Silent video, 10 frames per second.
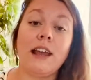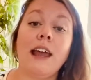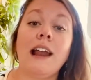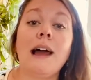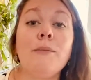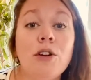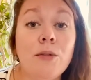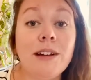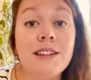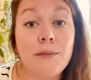And I'm
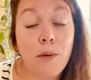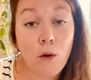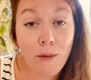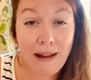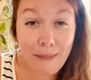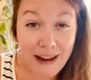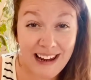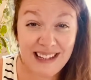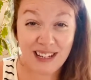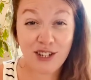going to pour my
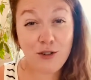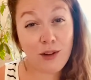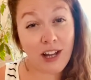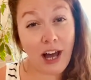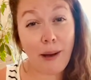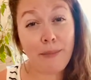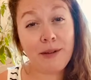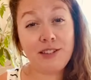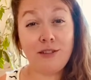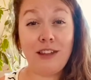paint into a cup
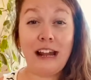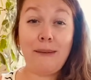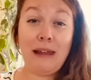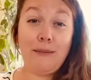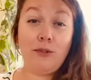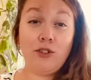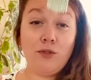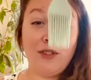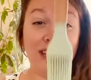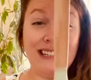so that I'm able to
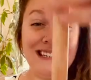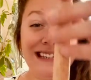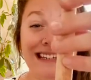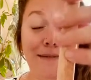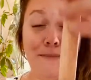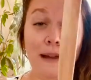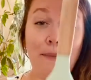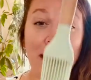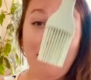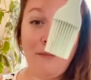dip my
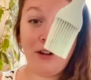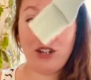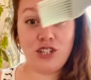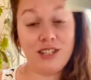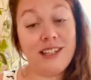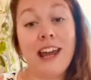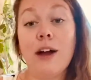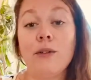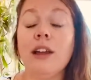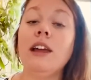paintbrushes
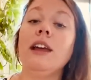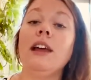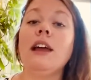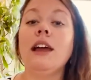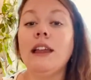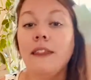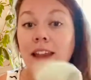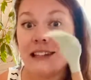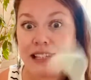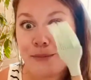down and
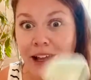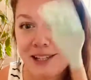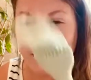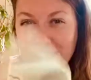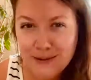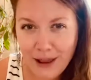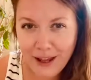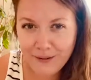then splat, splat, splat.